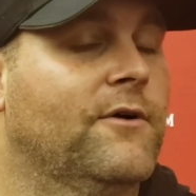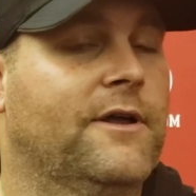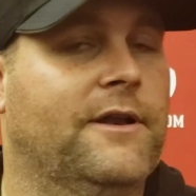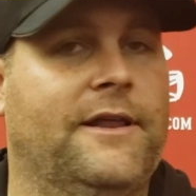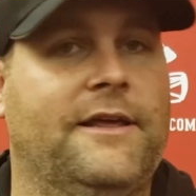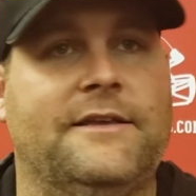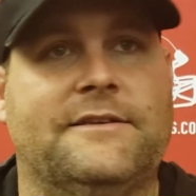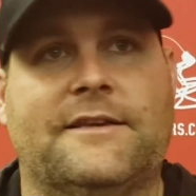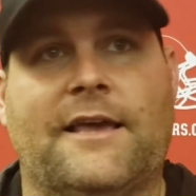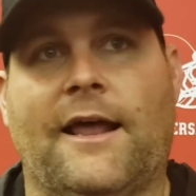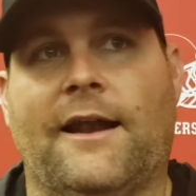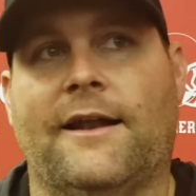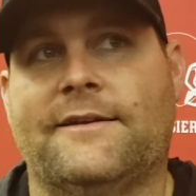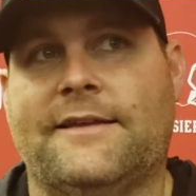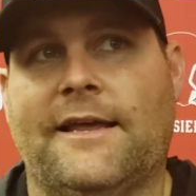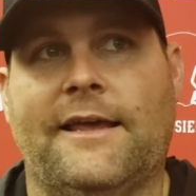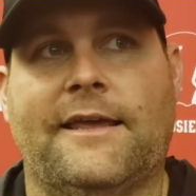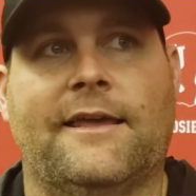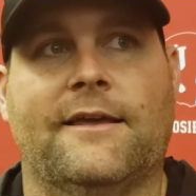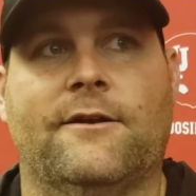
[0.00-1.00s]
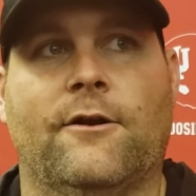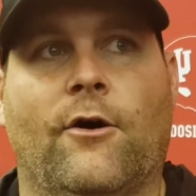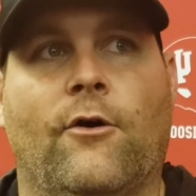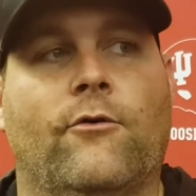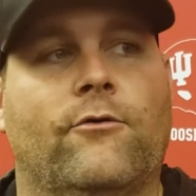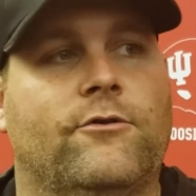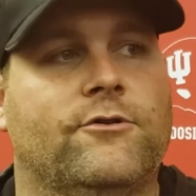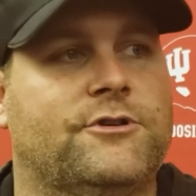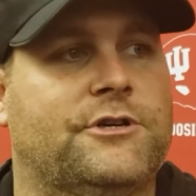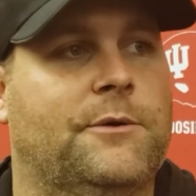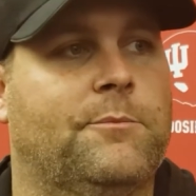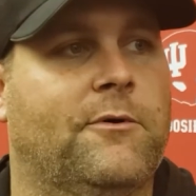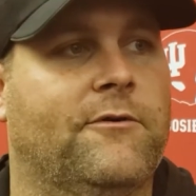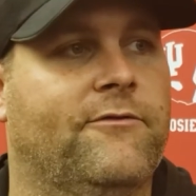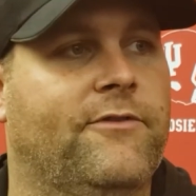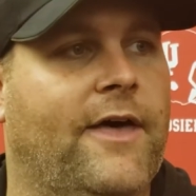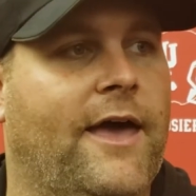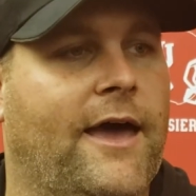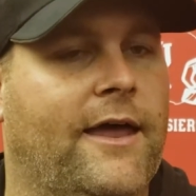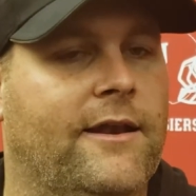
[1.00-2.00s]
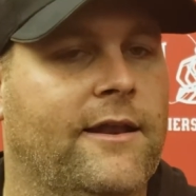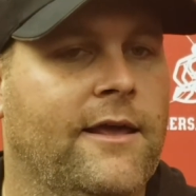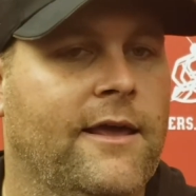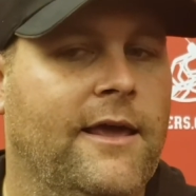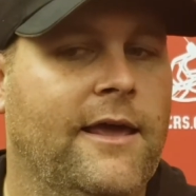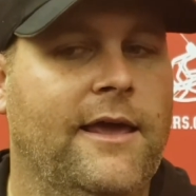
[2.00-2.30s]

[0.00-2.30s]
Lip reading: and he's kind of taken ownership of that.